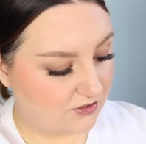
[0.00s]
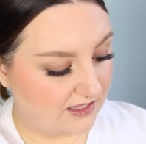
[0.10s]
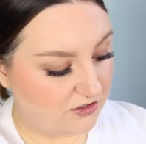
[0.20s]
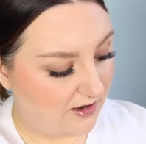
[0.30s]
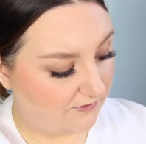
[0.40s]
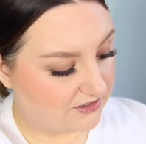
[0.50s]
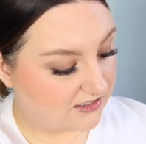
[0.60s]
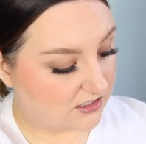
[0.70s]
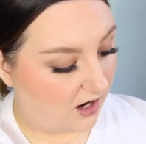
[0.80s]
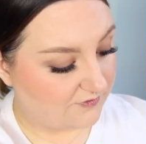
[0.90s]
So then you have the
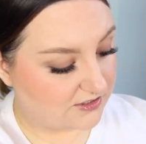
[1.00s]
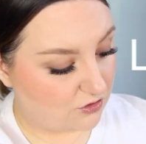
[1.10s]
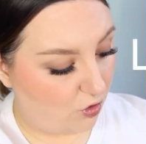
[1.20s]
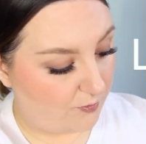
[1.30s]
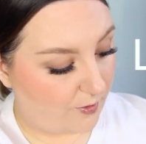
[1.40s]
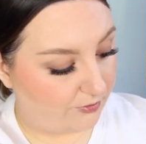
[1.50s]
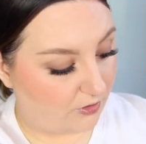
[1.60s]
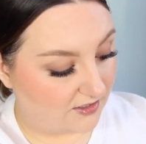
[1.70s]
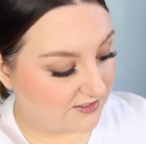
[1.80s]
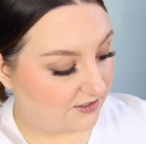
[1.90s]
Soft Sculpt
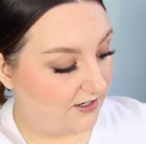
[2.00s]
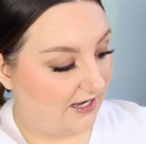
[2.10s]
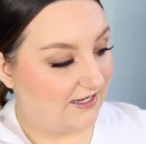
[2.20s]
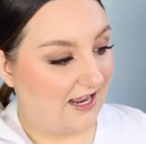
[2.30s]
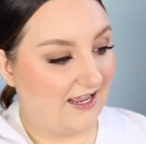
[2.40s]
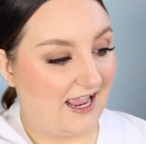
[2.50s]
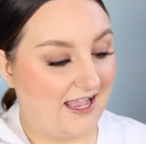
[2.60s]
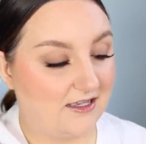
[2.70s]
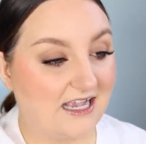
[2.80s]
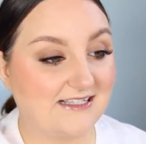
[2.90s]
Bronzer, and
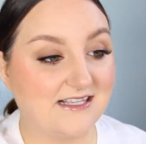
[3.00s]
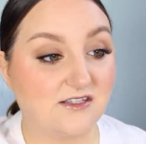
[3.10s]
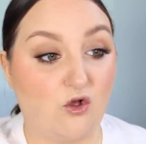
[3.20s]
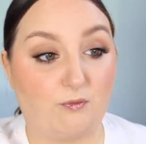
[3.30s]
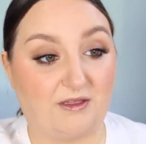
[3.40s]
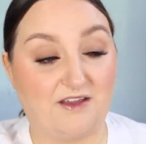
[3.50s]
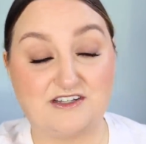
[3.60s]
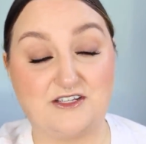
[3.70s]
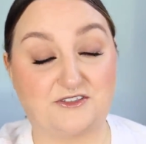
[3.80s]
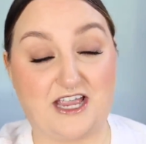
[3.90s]
I say sculpt every
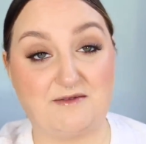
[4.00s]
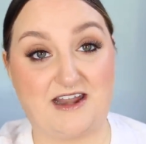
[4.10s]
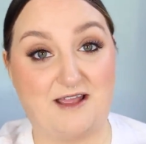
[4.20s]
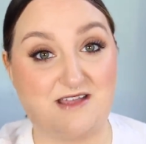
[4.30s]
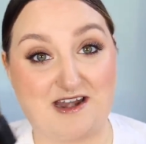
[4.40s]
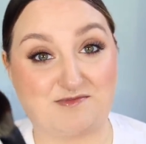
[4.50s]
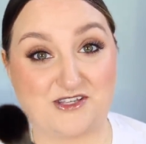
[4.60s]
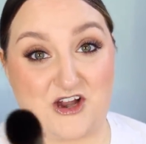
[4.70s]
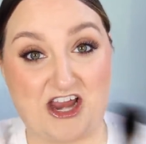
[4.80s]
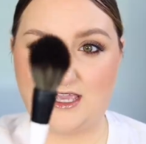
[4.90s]
single time, and I'm, and I'm
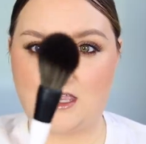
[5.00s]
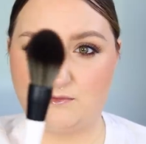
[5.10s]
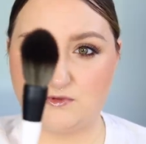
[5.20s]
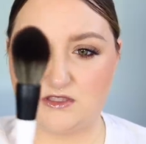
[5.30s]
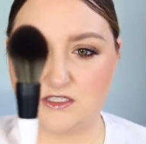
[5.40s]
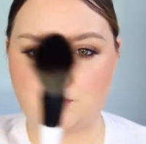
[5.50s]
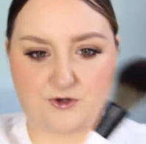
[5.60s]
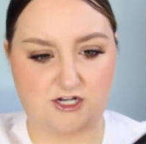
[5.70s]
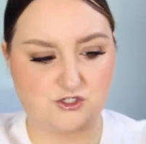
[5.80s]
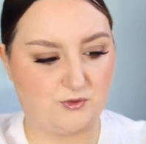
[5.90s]
sorry. It comes with this
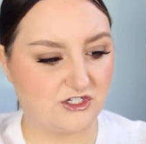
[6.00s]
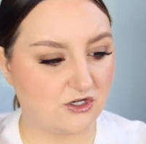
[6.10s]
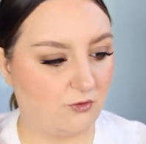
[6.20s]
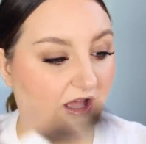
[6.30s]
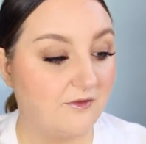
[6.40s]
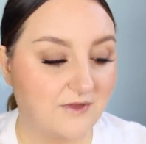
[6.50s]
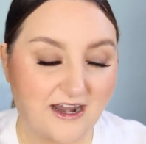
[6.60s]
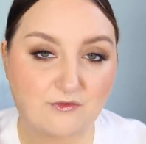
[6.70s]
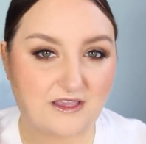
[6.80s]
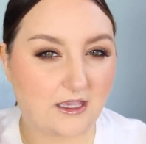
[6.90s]
brush, which, well, I
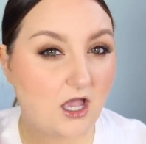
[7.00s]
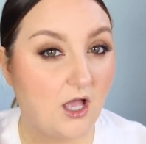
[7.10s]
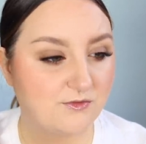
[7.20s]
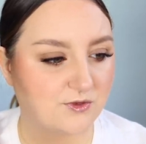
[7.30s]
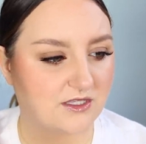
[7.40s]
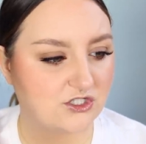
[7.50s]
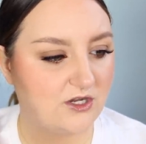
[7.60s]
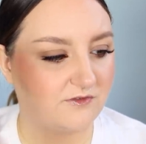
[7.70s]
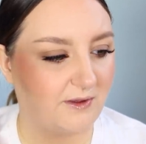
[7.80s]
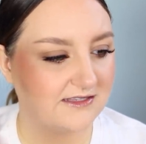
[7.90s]
don't think it comes with this. You'd
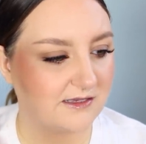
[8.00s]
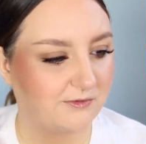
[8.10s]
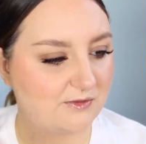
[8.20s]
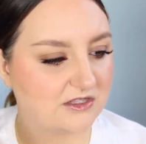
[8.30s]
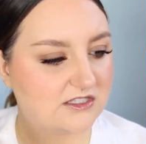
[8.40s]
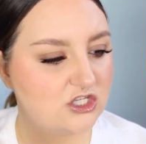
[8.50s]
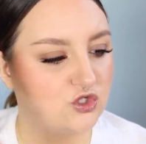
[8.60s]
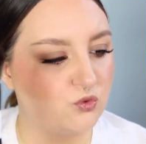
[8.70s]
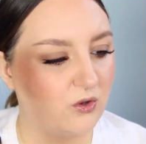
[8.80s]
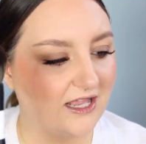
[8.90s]
have to buy it separately. This is the
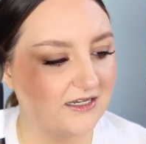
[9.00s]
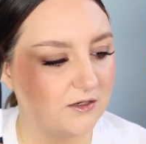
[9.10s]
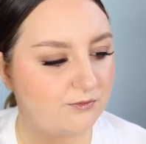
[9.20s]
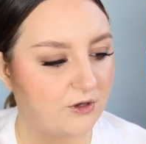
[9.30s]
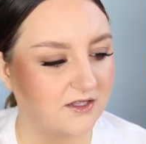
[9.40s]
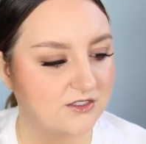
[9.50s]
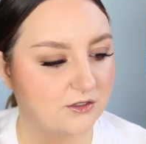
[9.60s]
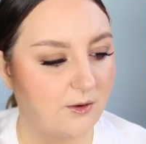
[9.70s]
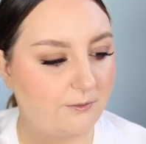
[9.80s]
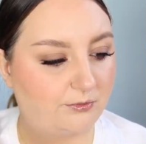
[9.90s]
dual-ended
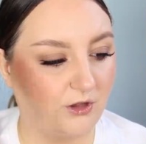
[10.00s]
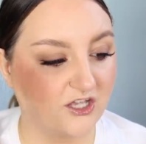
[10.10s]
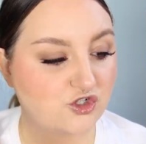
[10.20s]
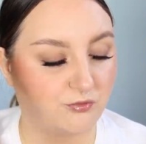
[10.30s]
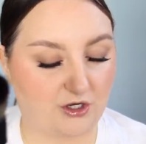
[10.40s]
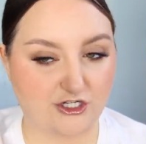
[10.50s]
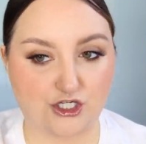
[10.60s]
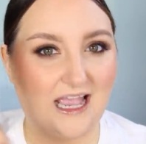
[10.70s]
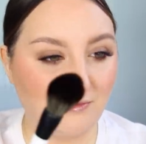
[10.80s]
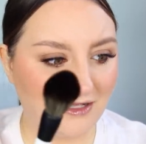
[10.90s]
bronzer blush brush.
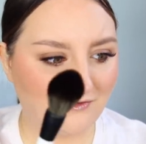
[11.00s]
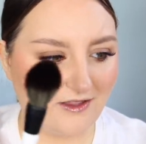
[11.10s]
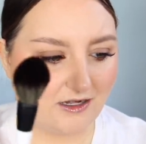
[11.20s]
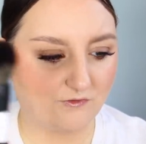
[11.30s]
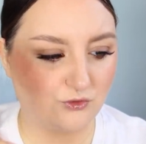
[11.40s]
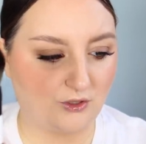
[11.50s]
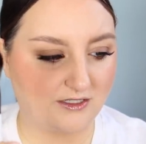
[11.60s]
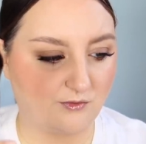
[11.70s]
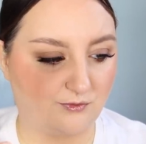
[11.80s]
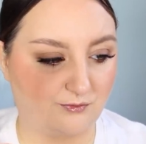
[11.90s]
I'm not a fan of
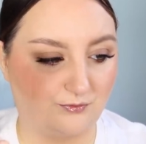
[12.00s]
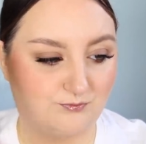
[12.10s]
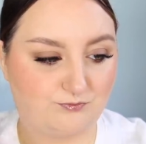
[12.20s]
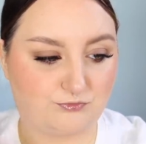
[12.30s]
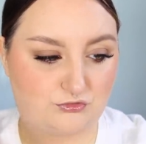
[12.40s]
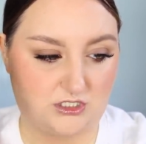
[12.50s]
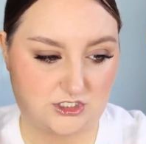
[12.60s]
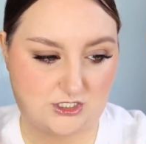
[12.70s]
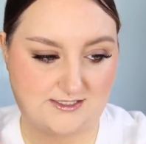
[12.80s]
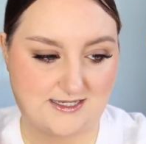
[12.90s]
dual-ended
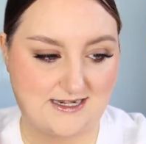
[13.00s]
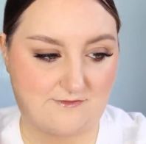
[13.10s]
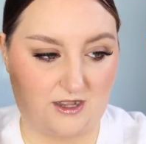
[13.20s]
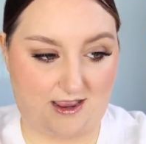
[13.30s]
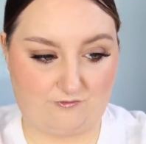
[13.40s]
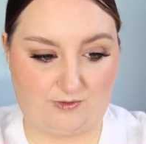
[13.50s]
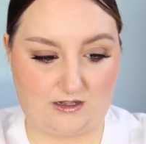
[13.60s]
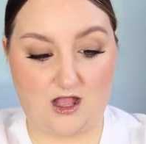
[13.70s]
brushes. I never have been.